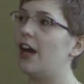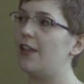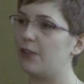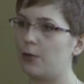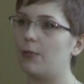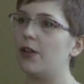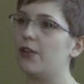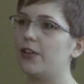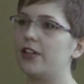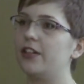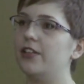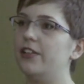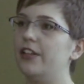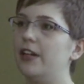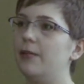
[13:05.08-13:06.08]
and their yeah,
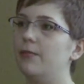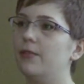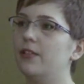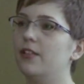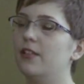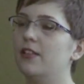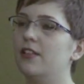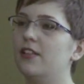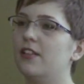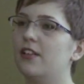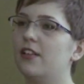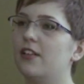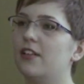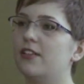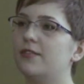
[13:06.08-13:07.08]
them.
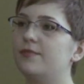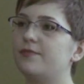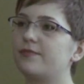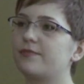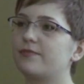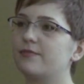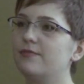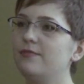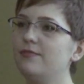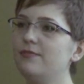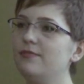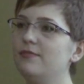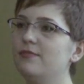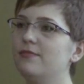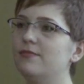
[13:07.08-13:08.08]
Society would be ticked
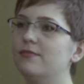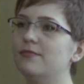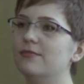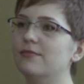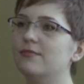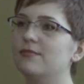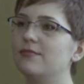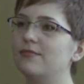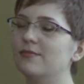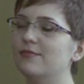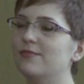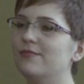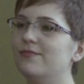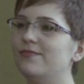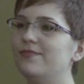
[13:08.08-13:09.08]
off that a mother
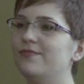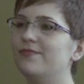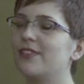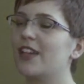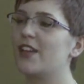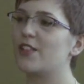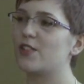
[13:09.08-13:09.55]
killed her child.